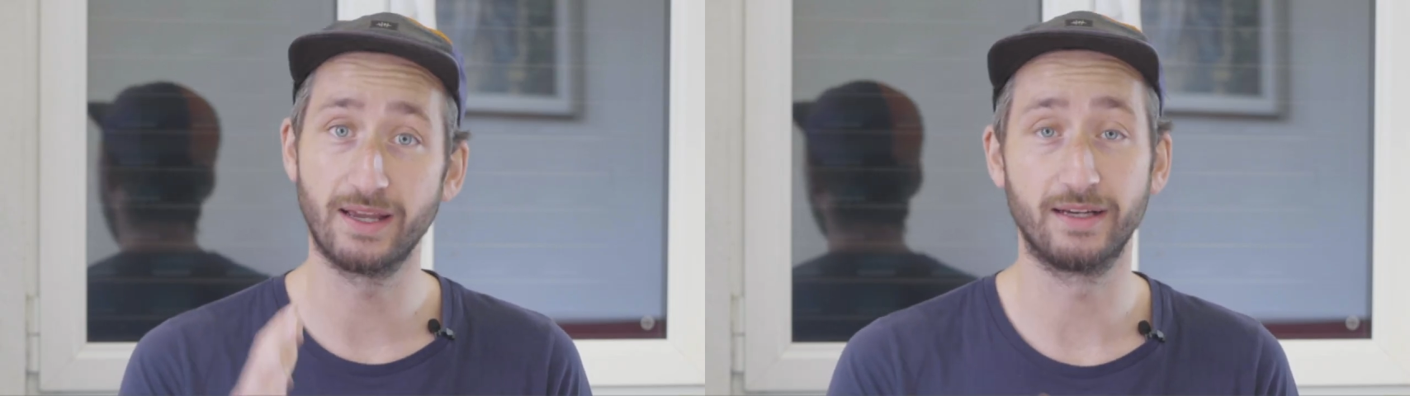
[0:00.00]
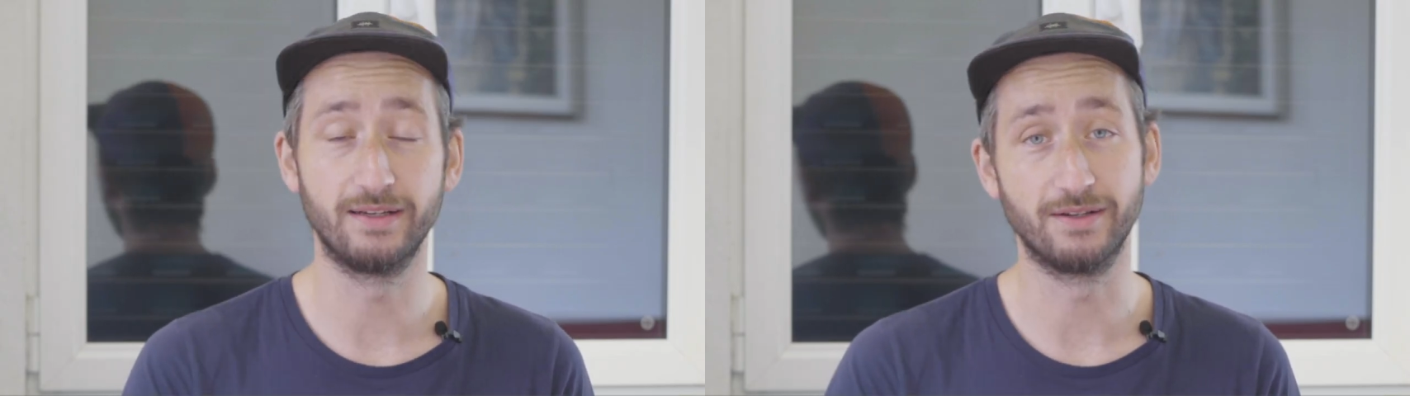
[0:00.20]

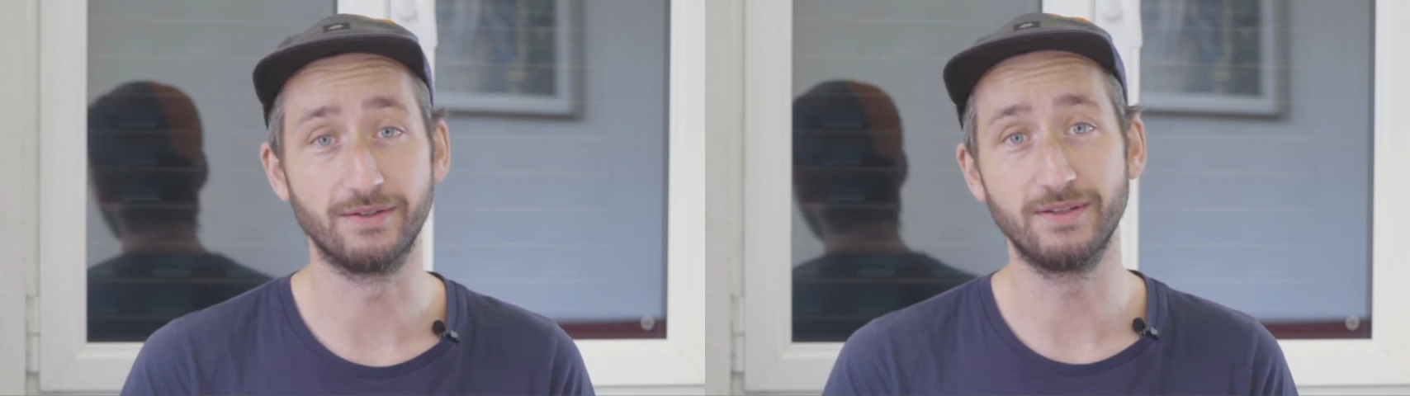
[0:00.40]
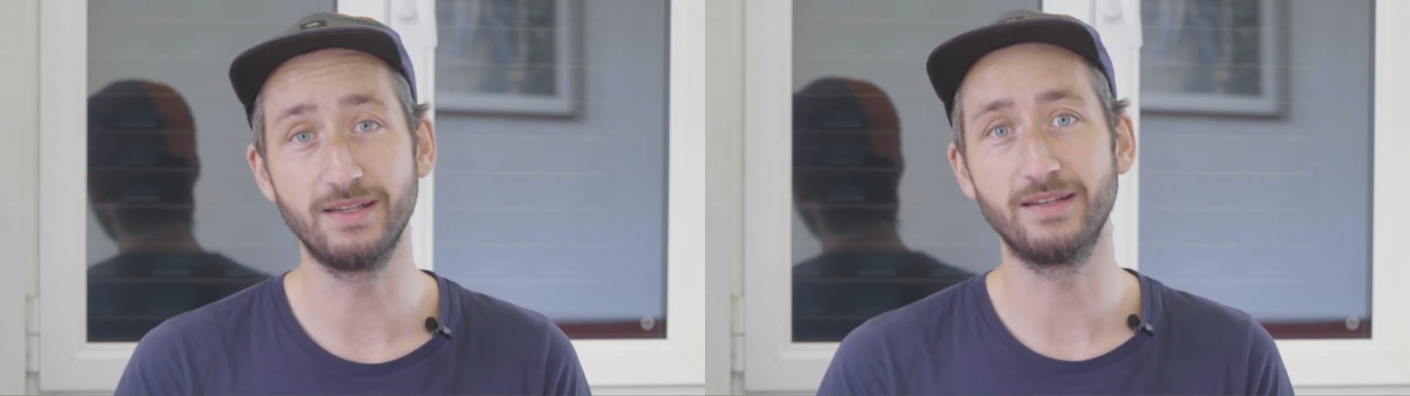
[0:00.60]

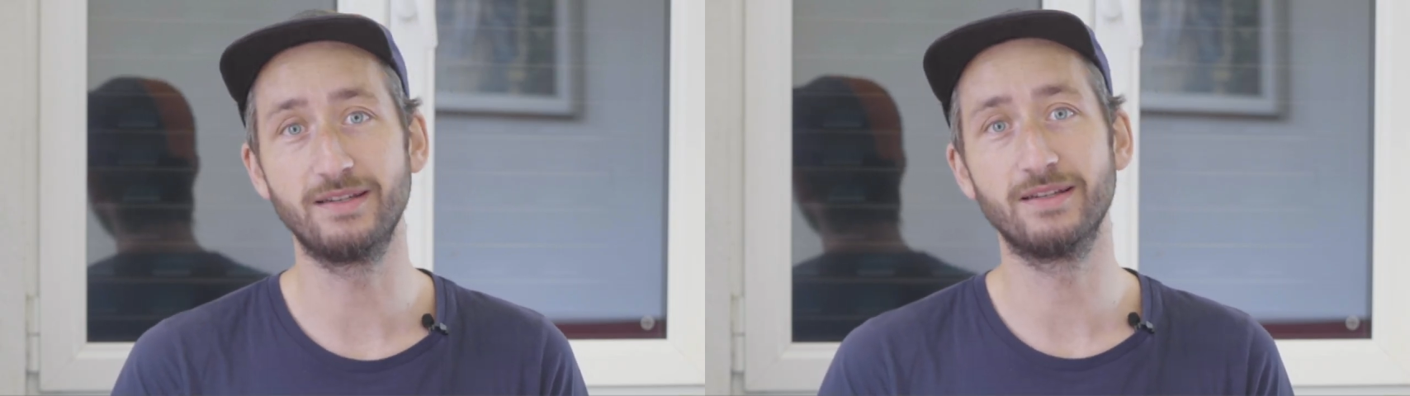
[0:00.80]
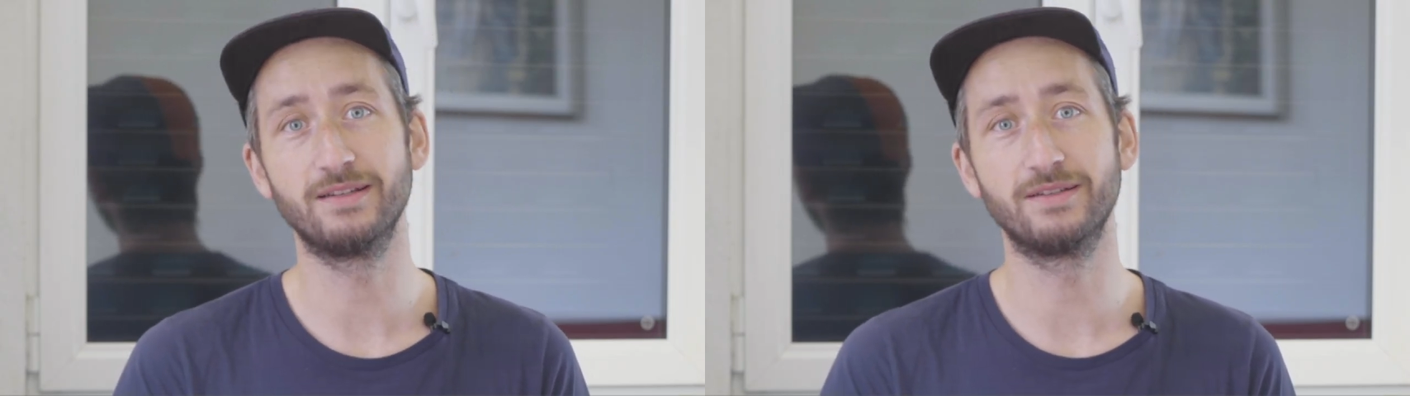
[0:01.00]
technical
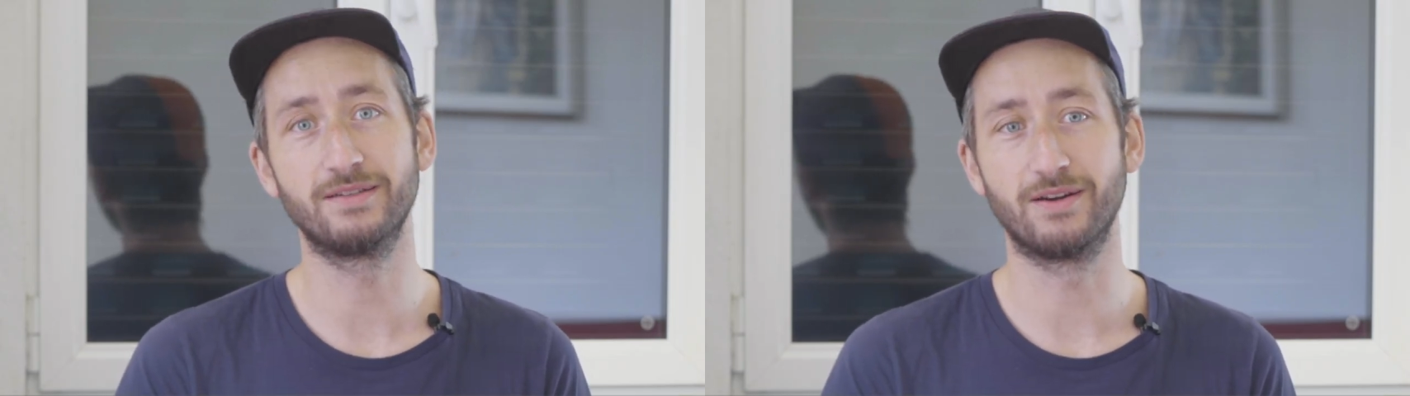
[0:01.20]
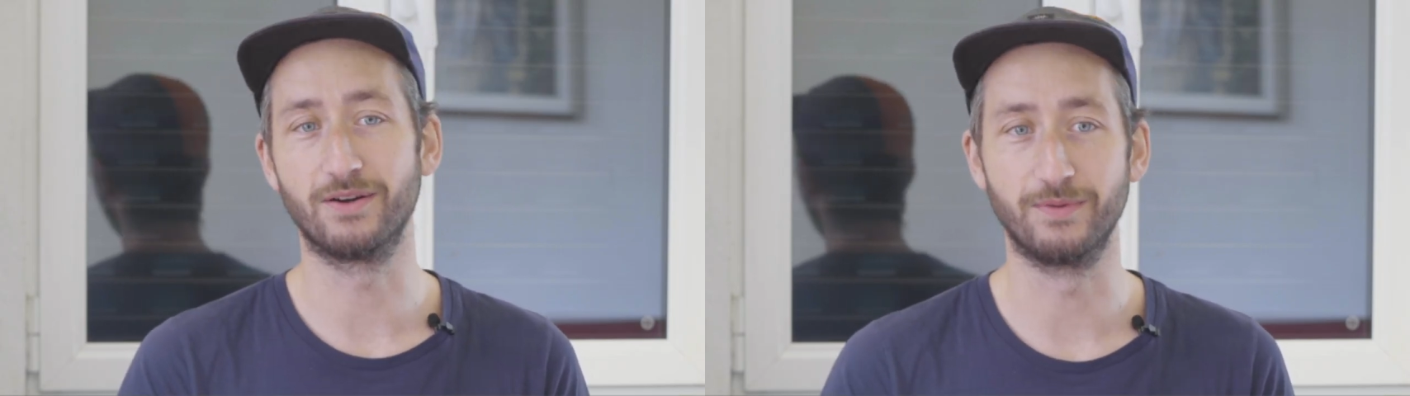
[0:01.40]

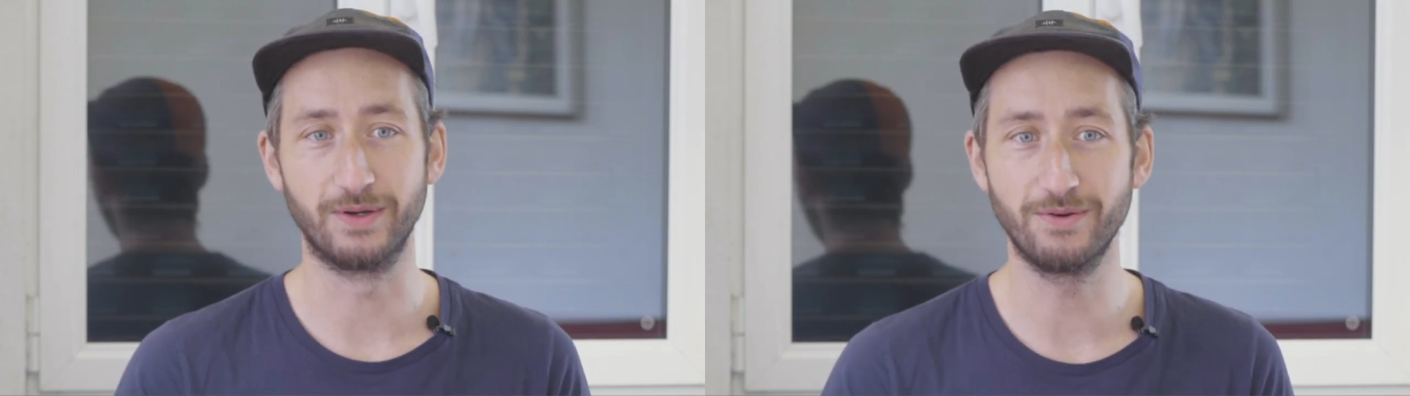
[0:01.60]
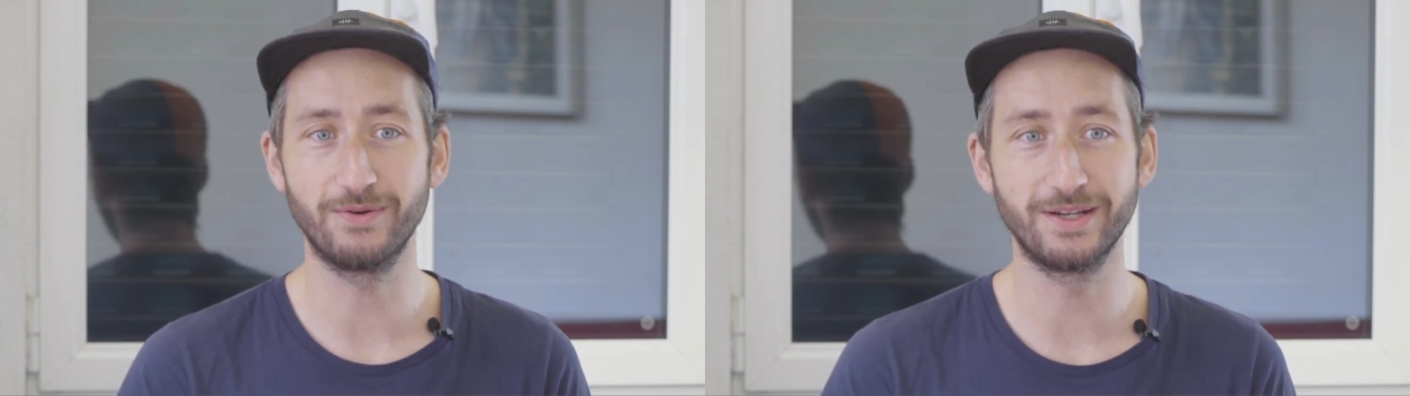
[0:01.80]
details, talk
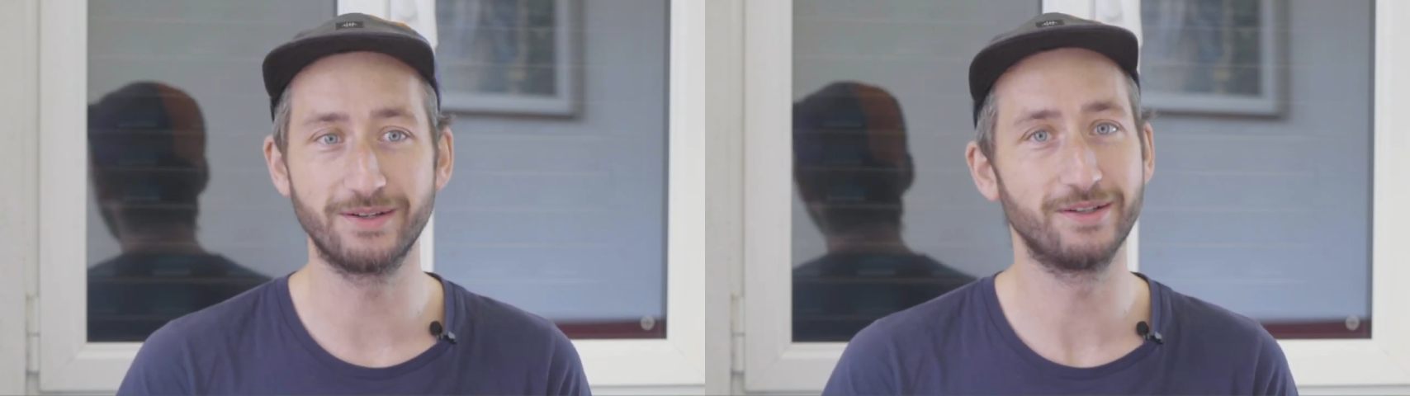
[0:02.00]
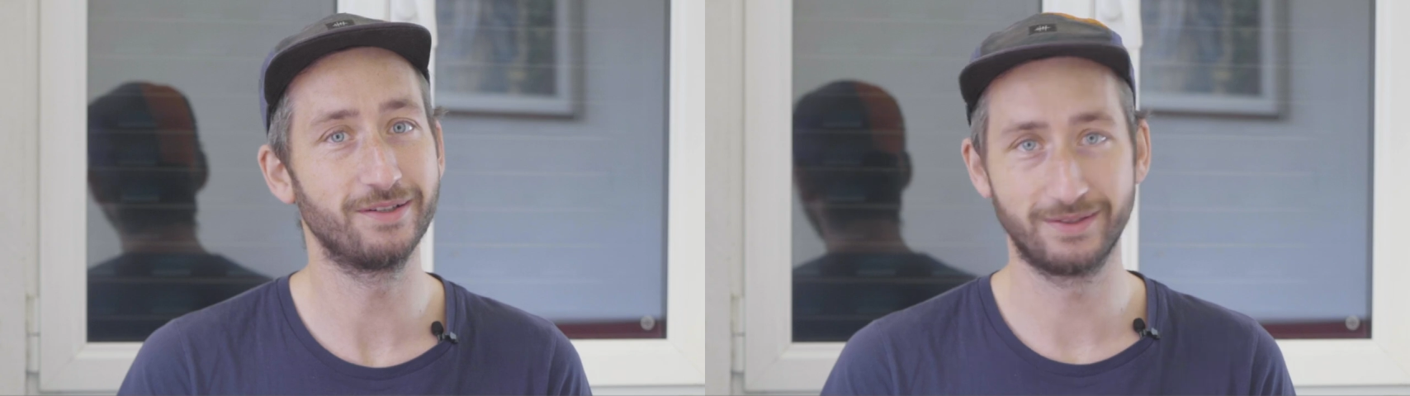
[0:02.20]
with
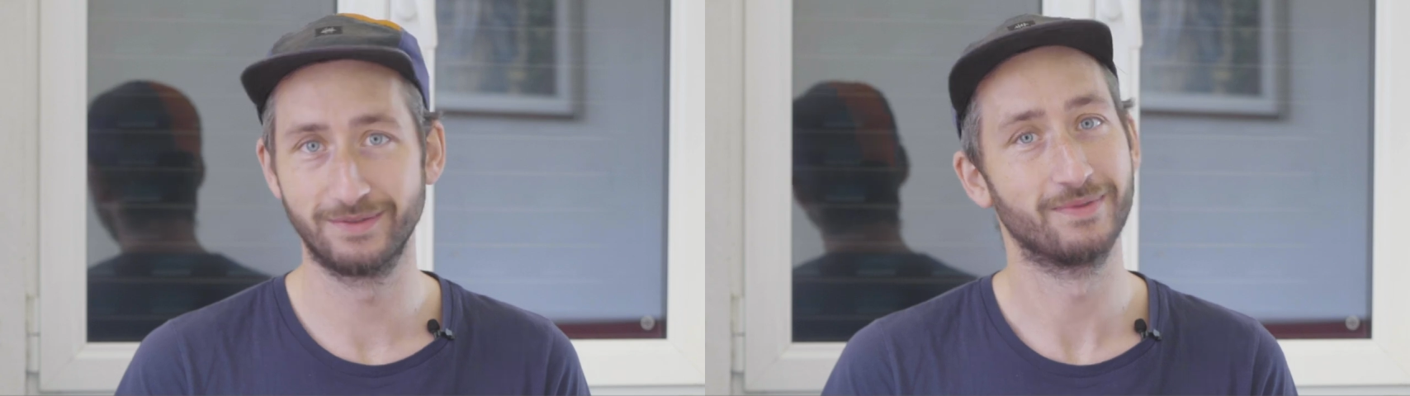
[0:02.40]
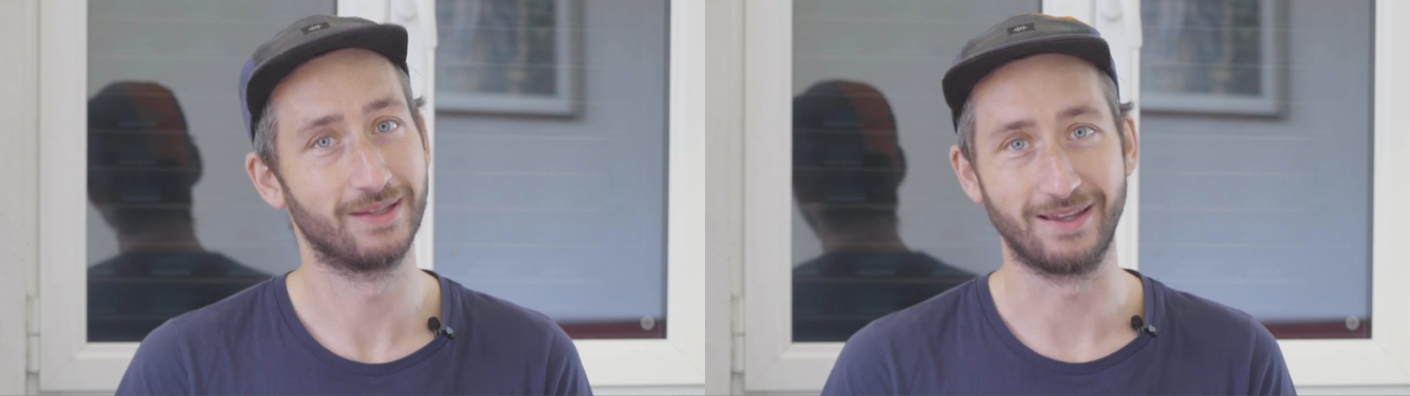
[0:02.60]
lawyers.